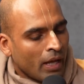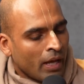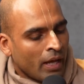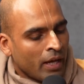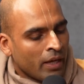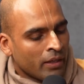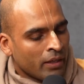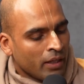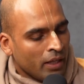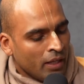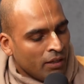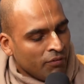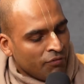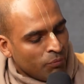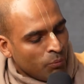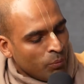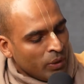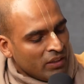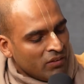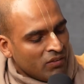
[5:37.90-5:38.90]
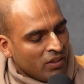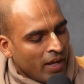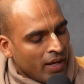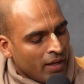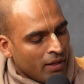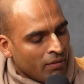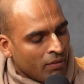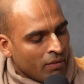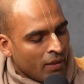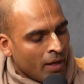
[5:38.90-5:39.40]
And if we
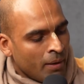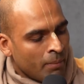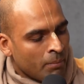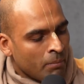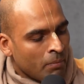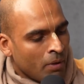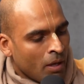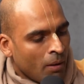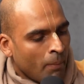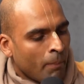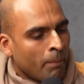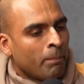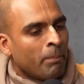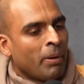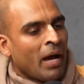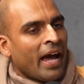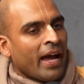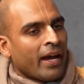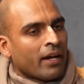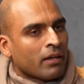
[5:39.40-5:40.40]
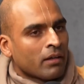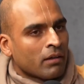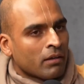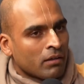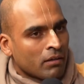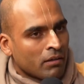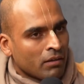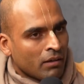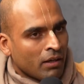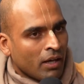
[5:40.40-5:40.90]
take them back
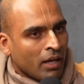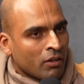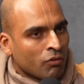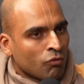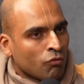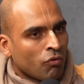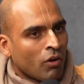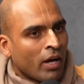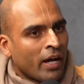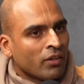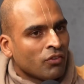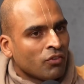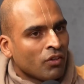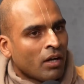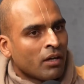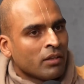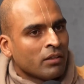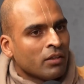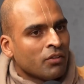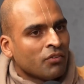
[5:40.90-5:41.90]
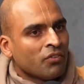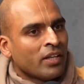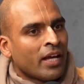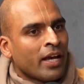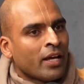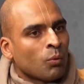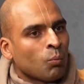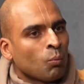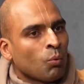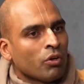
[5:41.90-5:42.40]
and try to
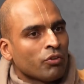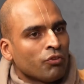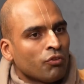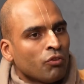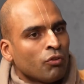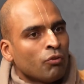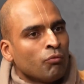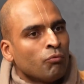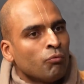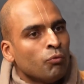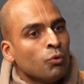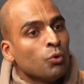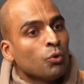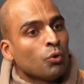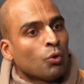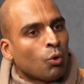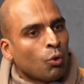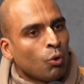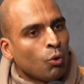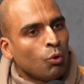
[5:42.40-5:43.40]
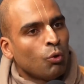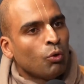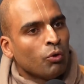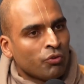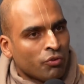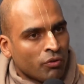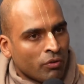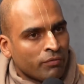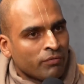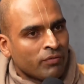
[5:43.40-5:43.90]
understand what's the root
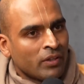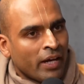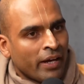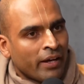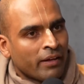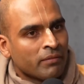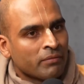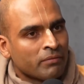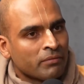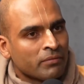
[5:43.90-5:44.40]
cause of that,